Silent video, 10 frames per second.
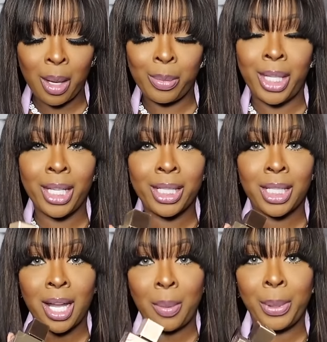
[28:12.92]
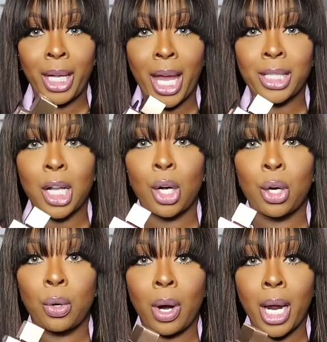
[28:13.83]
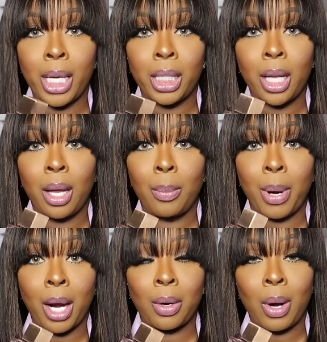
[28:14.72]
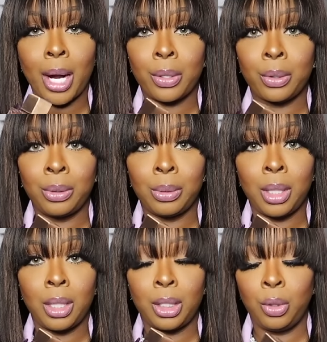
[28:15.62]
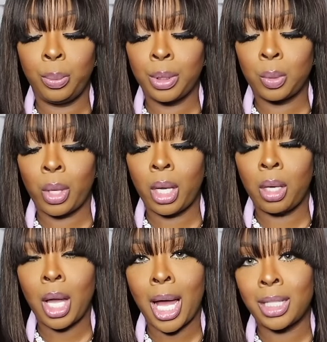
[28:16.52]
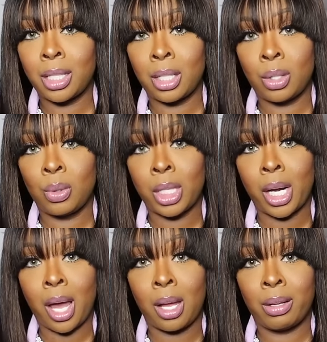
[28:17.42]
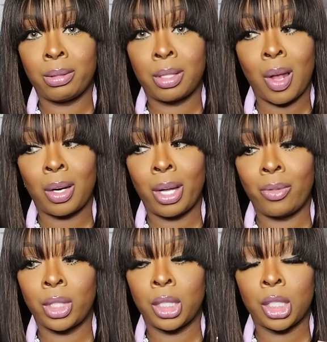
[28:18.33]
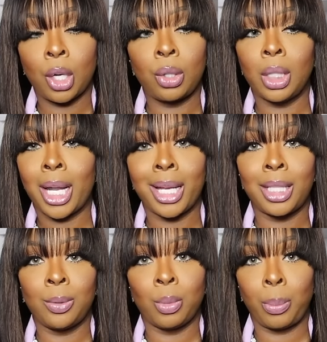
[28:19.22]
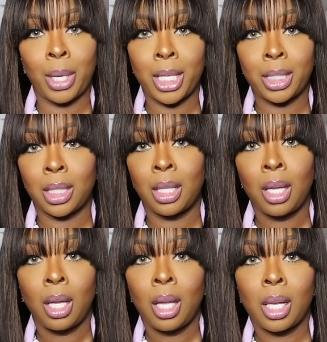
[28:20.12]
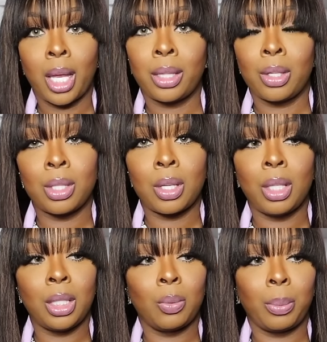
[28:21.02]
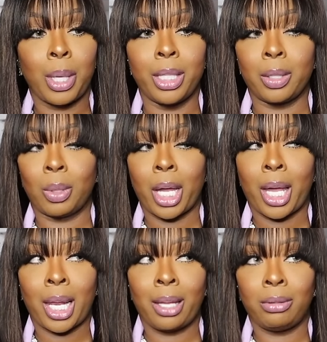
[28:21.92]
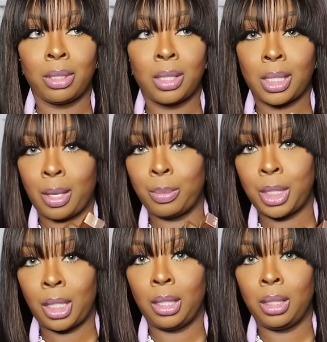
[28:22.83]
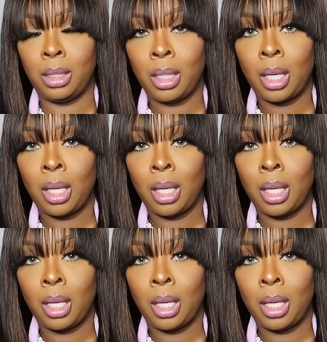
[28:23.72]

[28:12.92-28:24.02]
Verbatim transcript: um, this company has a great Baccarat group, uh, dupe as well. I just used it all, so I don't have it to show you, and I didn't replace it. Like, there's no need to replace it when I got like 17